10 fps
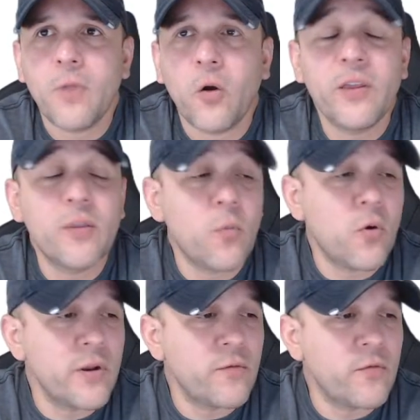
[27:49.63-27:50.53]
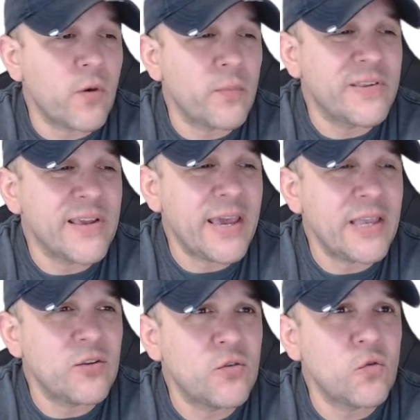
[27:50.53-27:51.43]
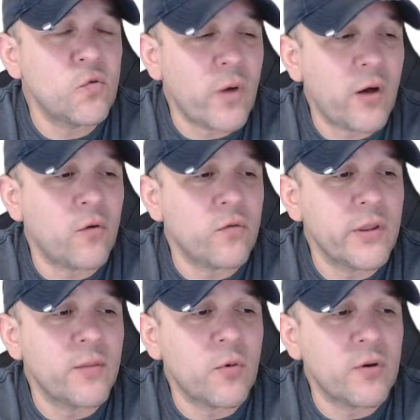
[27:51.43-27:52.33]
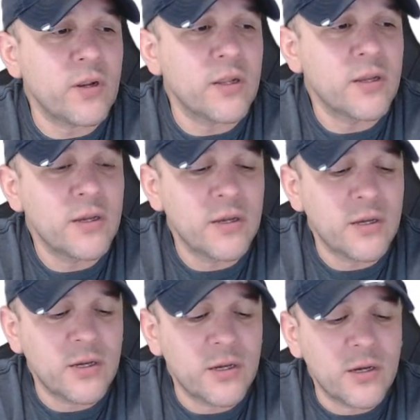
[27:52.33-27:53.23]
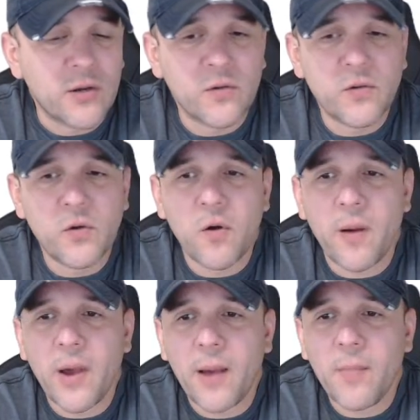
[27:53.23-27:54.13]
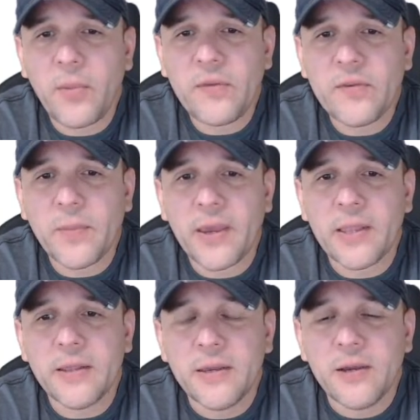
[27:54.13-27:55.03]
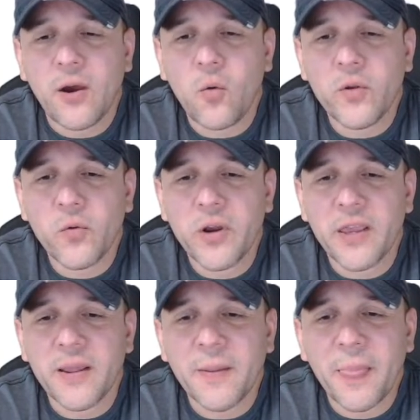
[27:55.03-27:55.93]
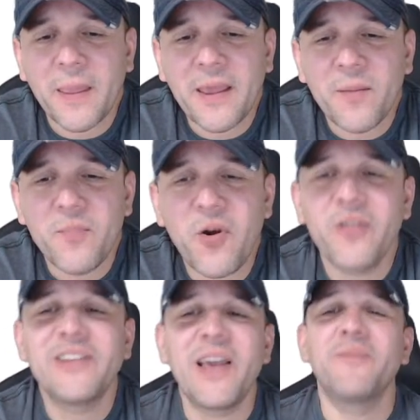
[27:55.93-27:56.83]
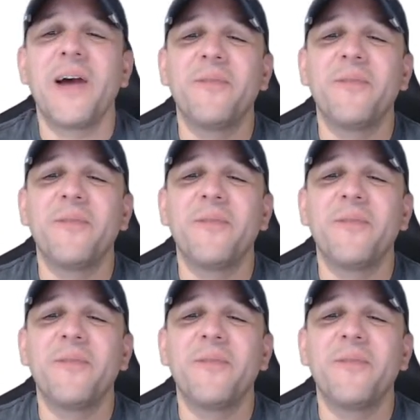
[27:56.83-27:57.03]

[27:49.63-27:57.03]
in the morning from 10 to 12 in the morning. Because you know I'm a busy man, always working. Brother James, I'm